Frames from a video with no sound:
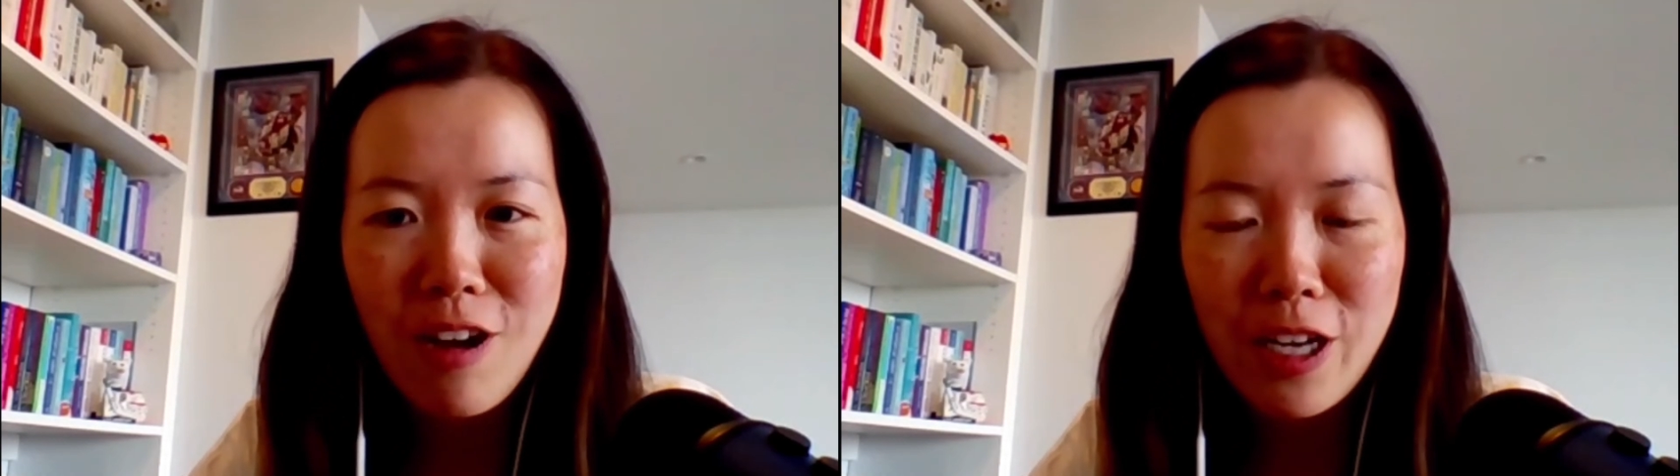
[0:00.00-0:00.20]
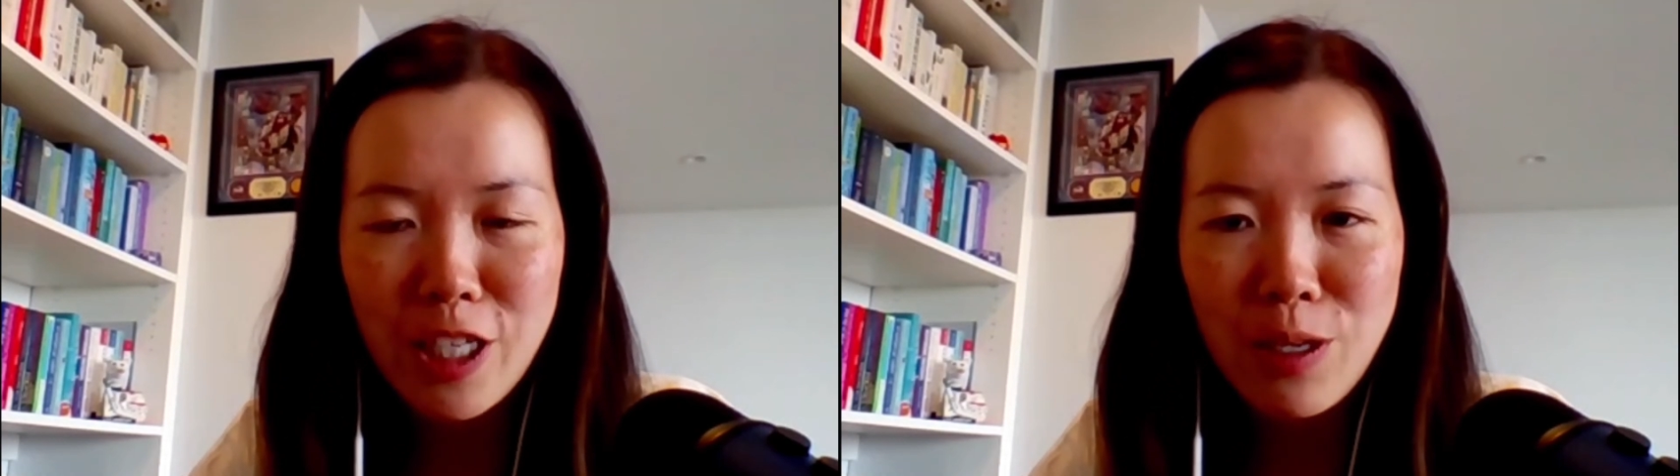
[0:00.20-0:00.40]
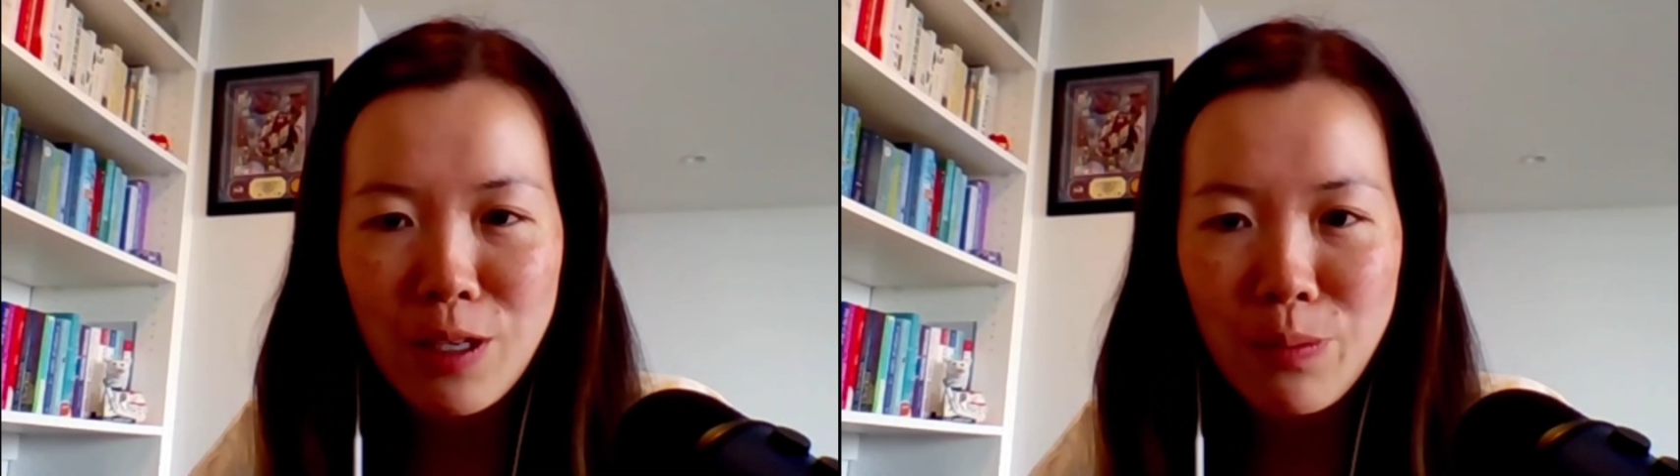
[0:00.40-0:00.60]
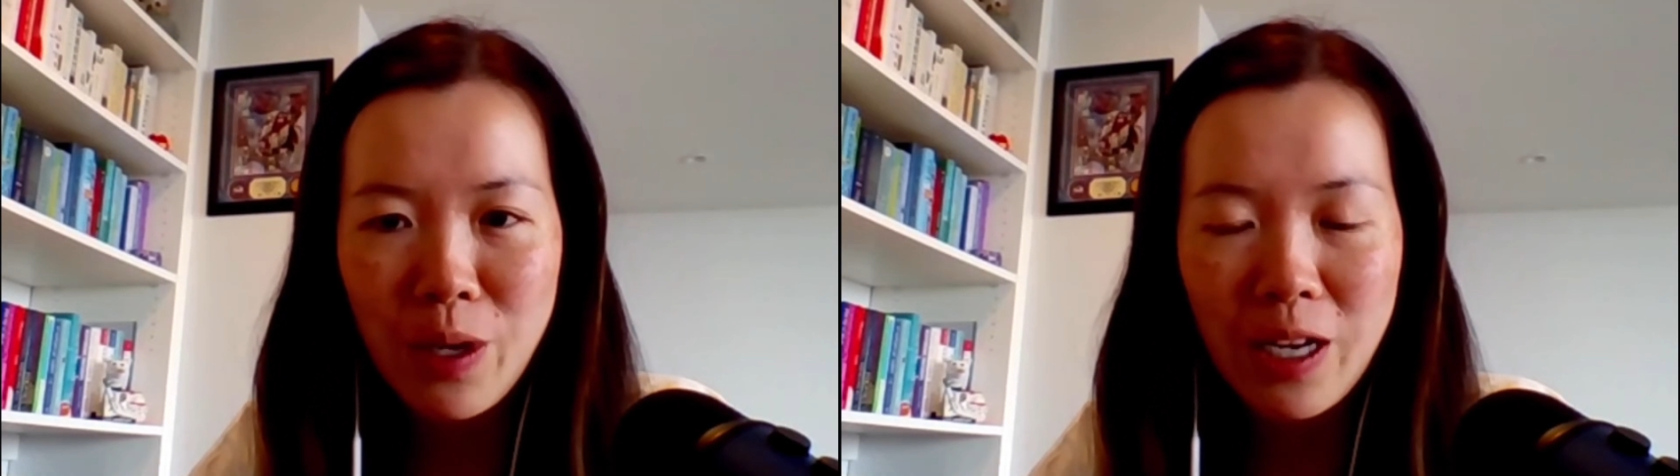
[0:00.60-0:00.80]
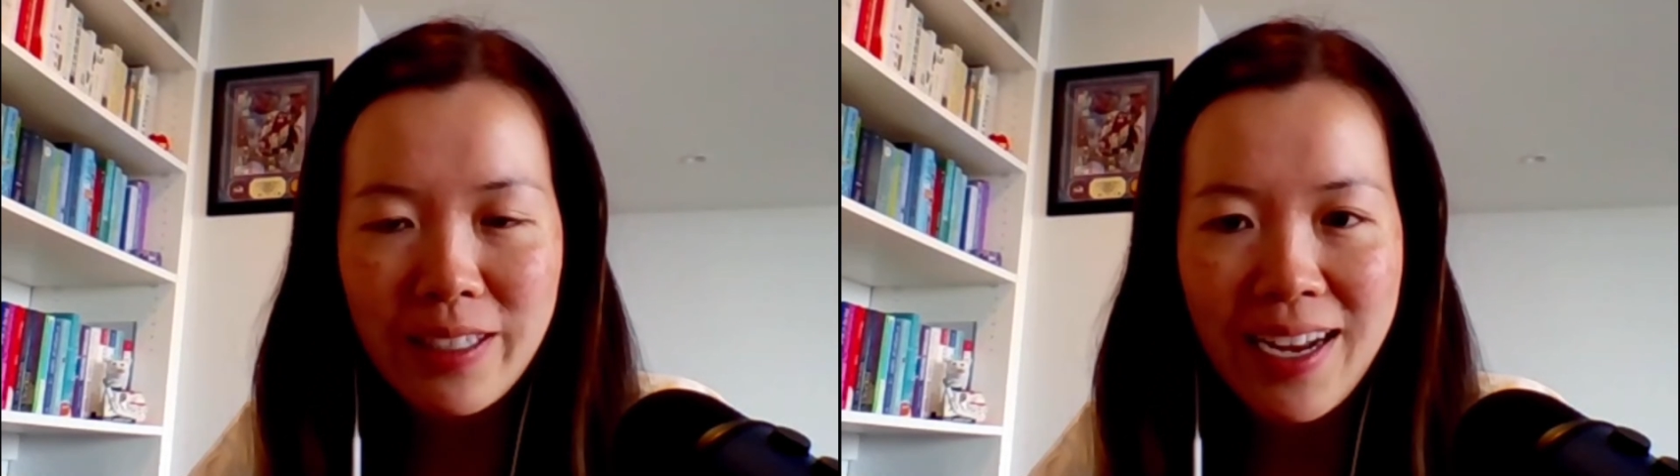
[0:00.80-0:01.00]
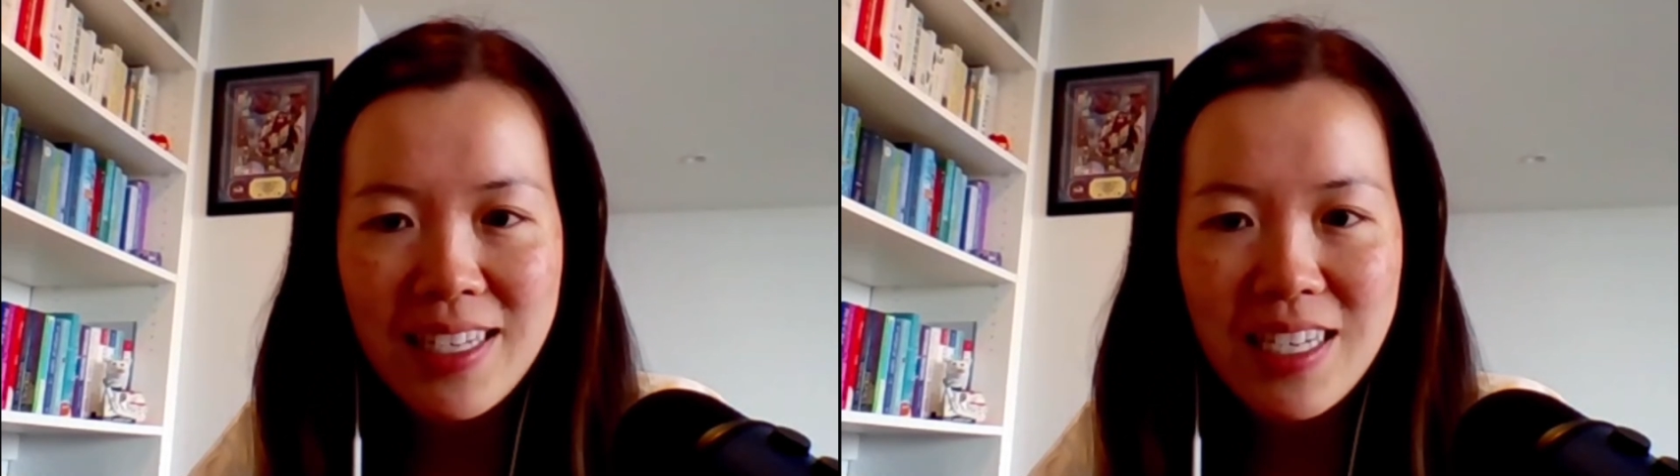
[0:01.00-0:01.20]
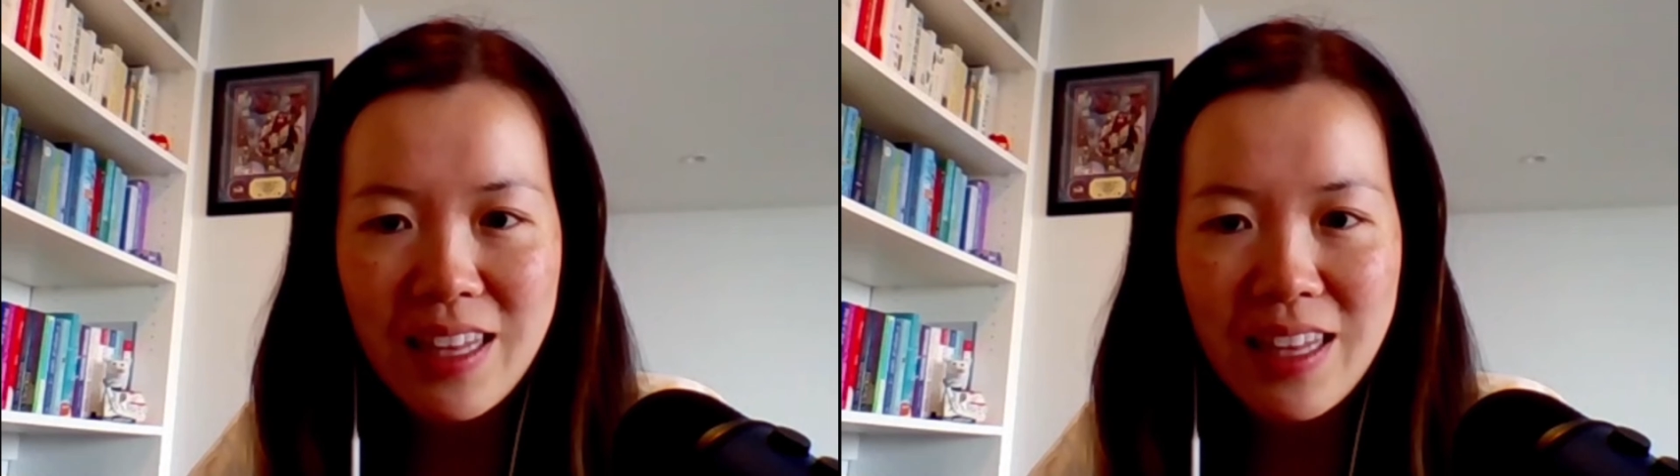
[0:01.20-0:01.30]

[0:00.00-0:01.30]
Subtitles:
hockey podcast